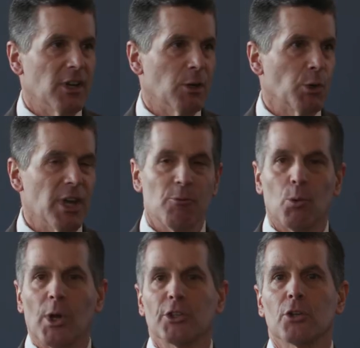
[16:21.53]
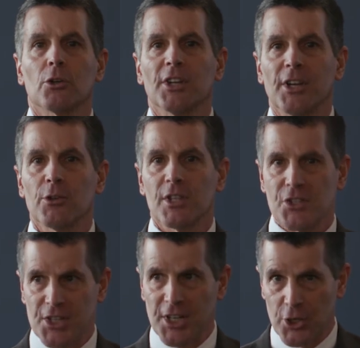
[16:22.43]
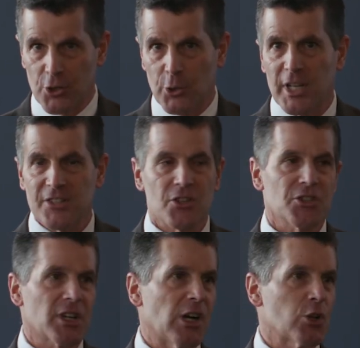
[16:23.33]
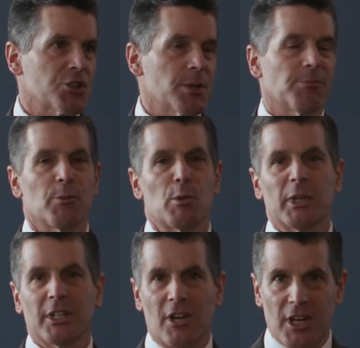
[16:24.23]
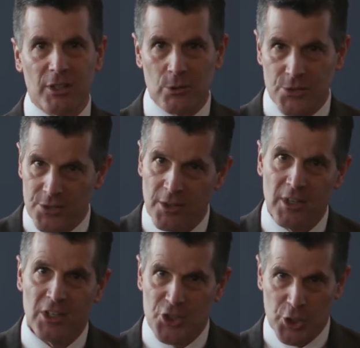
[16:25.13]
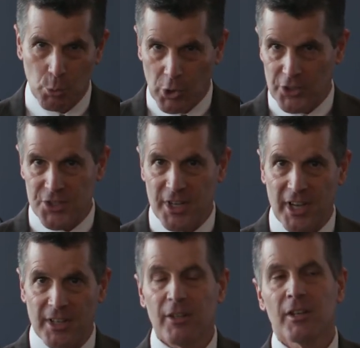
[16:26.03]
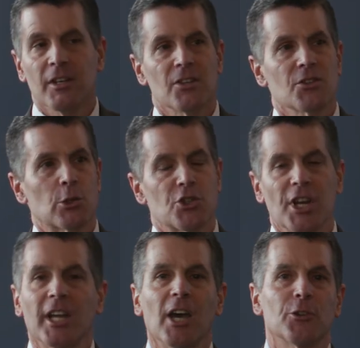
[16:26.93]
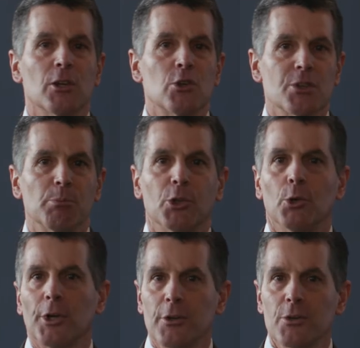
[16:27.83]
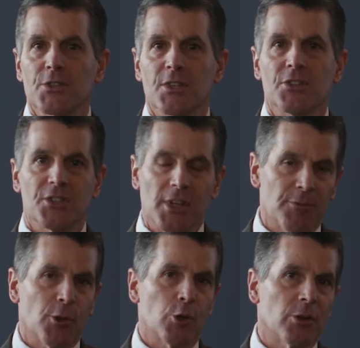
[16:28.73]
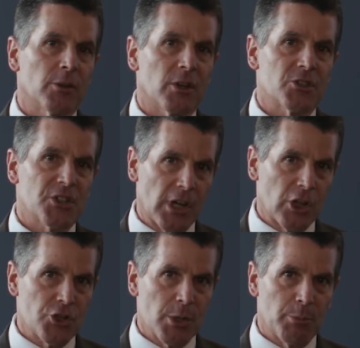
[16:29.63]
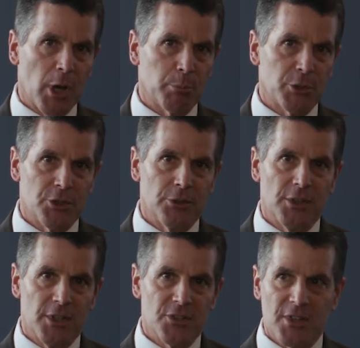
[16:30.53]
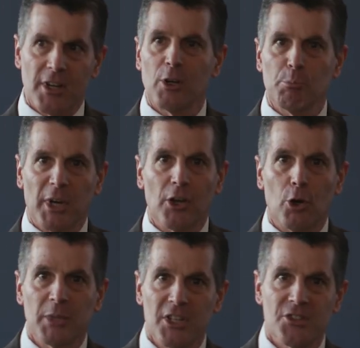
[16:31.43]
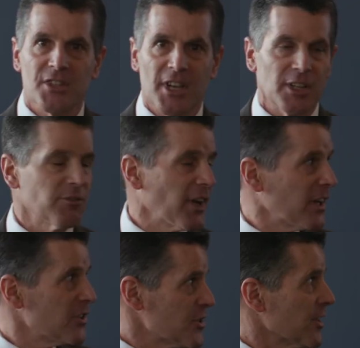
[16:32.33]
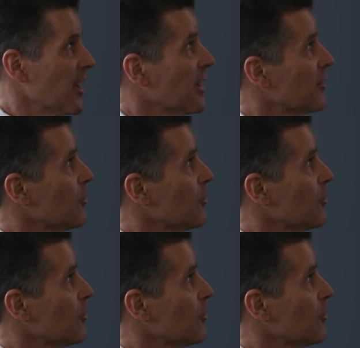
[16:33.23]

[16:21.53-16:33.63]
We have one girl here this year who gets a scholarship from the McDonald's she works at. So check out those employers, see if there are scholarship opportunities there, and by all means take advantage of that.